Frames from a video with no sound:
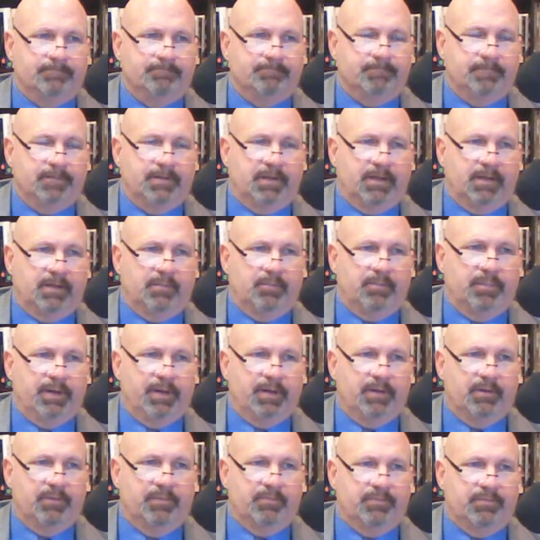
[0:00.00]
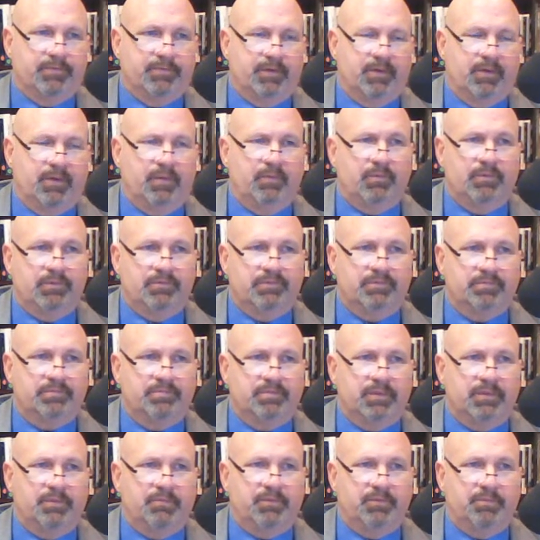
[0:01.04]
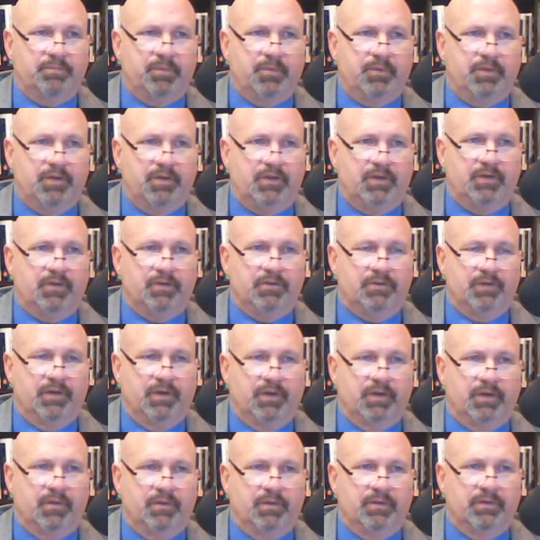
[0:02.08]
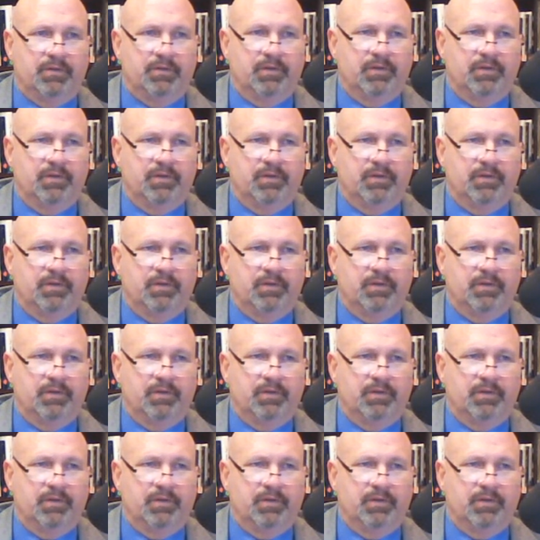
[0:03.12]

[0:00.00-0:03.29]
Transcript: and they compared them. So it was pretty good, and